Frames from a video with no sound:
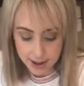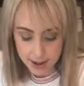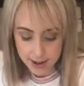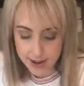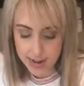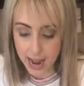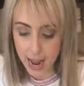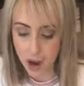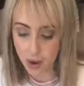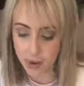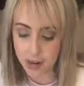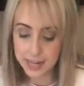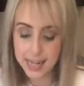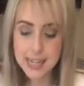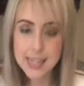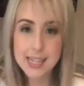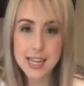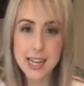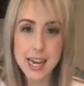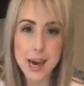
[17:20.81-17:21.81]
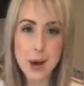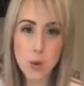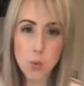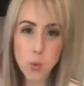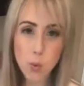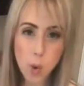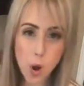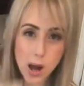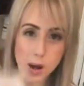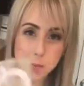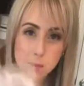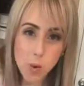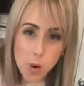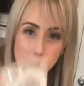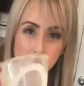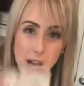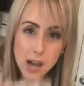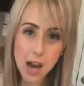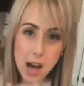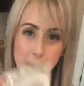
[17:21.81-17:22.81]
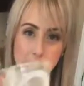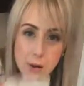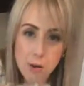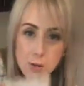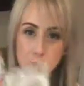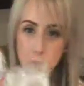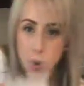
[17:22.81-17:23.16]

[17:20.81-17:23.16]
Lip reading: Now I need to get 1 more cup of